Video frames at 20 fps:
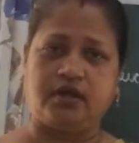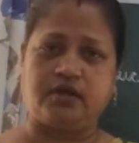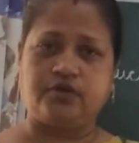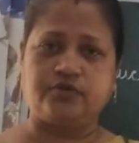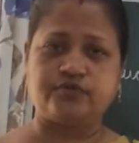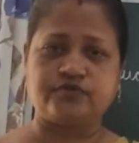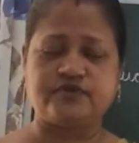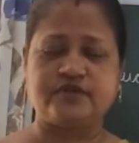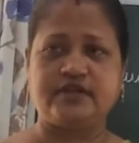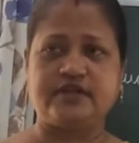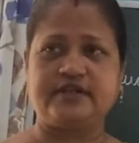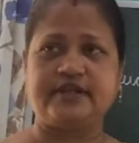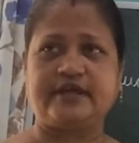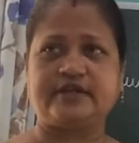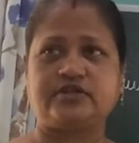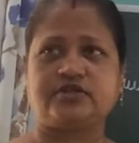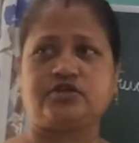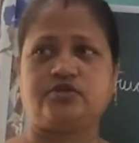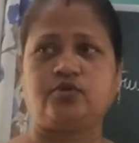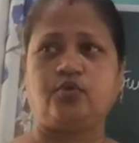you see
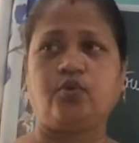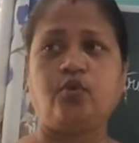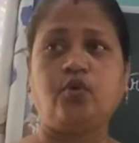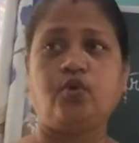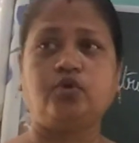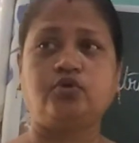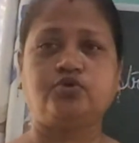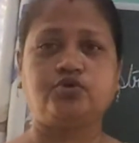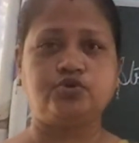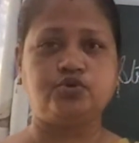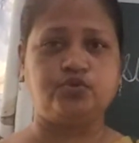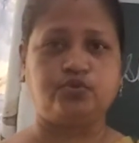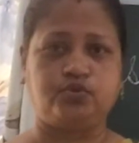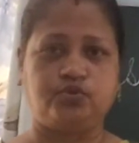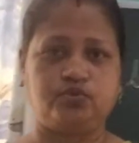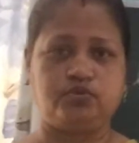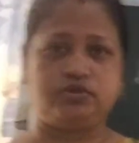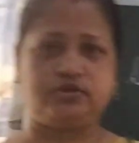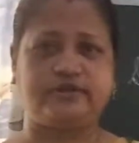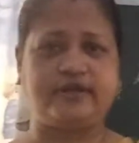that O2,
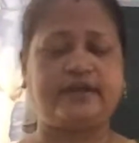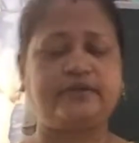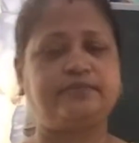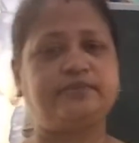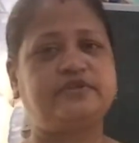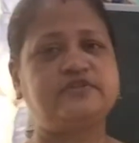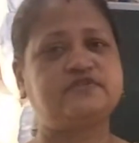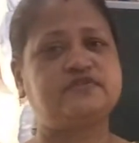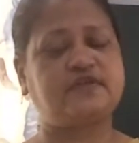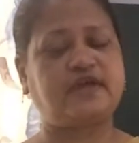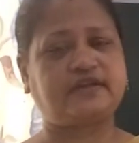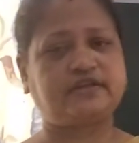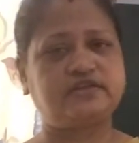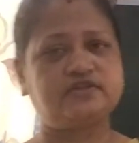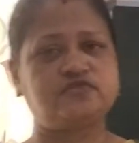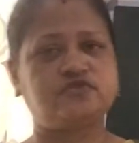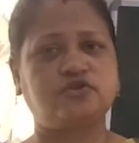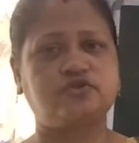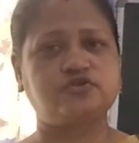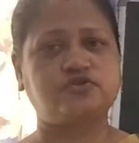that means that
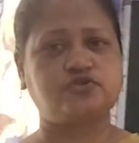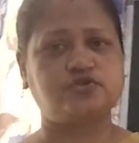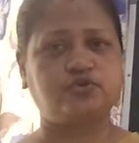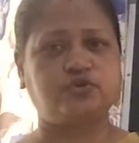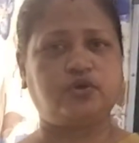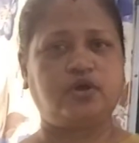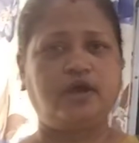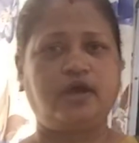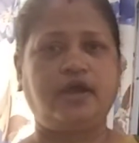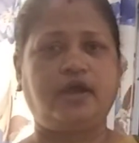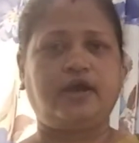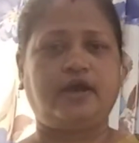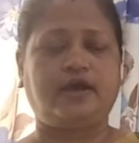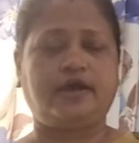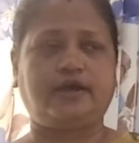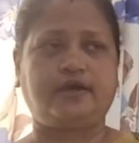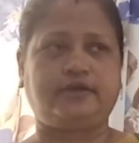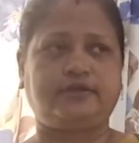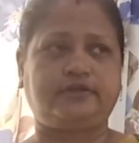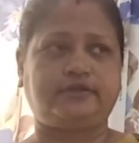is also
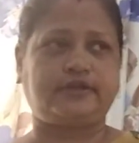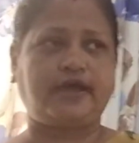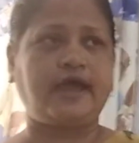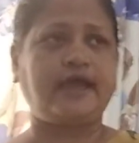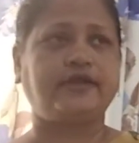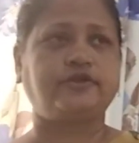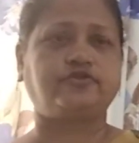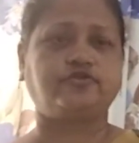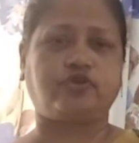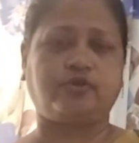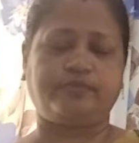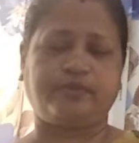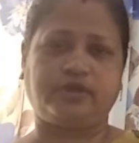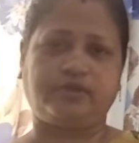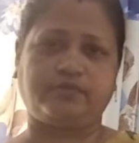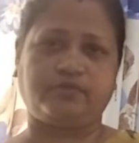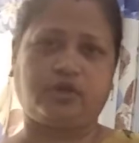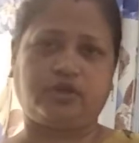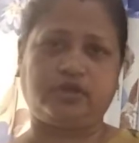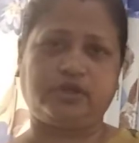a
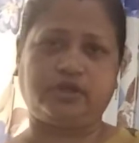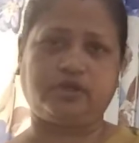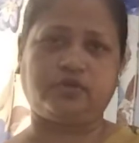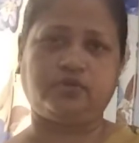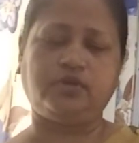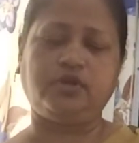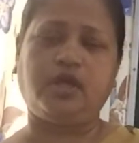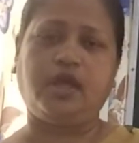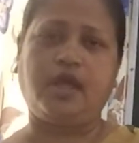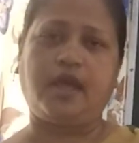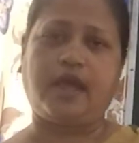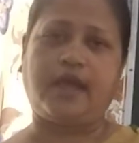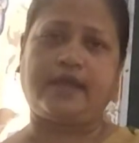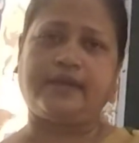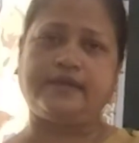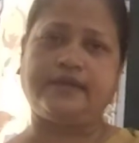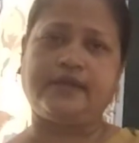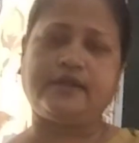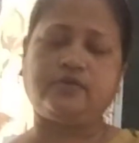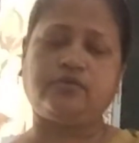diatomic molecule,
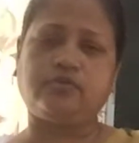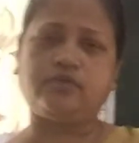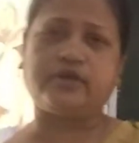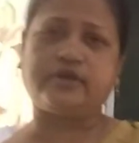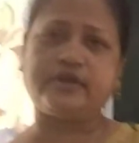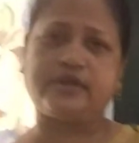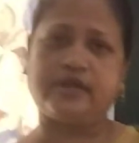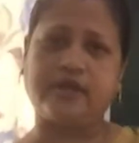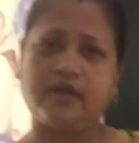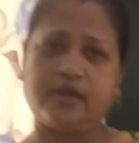and then what